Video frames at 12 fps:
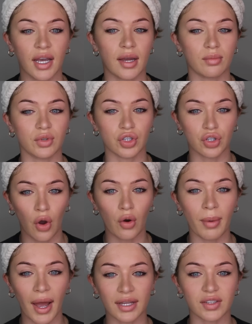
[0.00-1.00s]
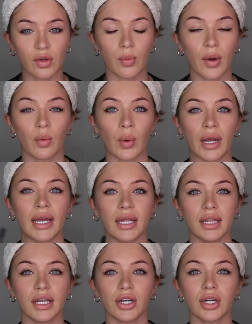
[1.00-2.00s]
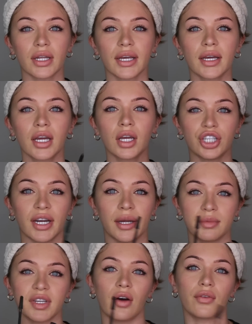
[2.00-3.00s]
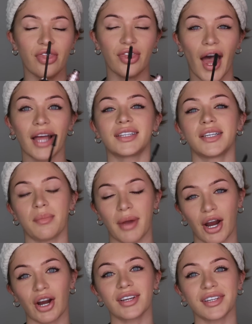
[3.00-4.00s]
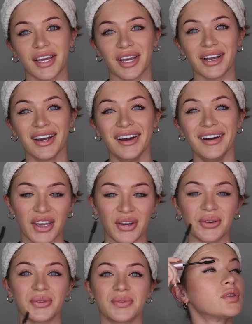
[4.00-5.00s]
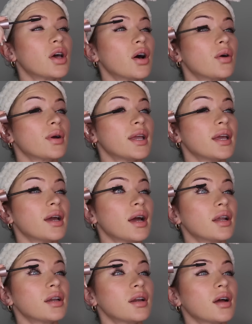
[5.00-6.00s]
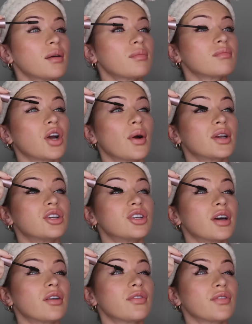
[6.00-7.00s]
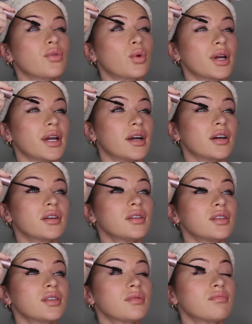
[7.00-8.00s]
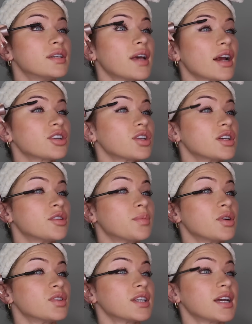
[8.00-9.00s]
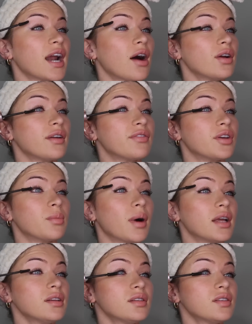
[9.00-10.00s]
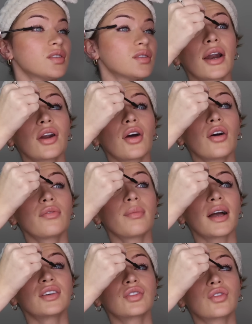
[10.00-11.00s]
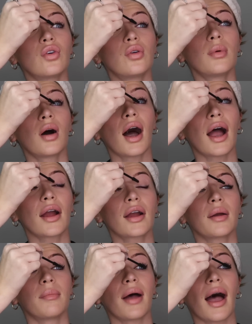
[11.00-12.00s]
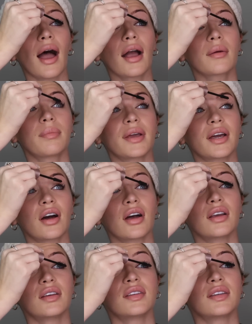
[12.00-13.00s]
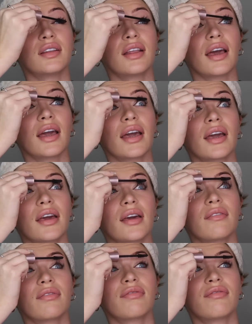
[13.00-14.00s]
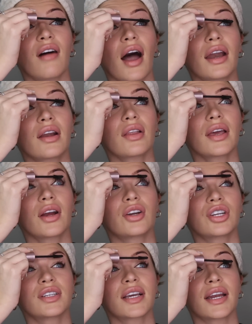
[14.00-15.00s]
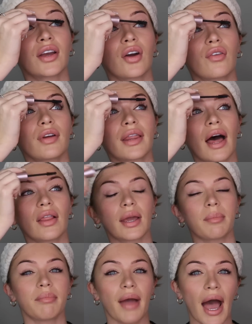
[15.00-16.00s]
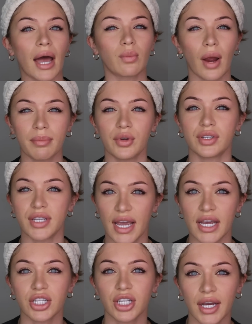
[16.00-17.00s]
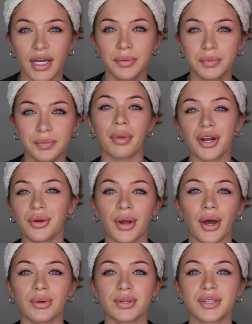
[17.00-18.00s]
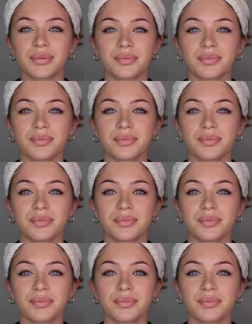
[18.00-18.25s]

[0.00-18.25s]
him so bad to the point where he literally shit himself. That's embarrassing. Ew. So he ended up going to jail for 4 years. He's actually supposed to get out in a few months. I don't know if my school will hire him back, because they finally are just getting over that like bad reputation, but who knows.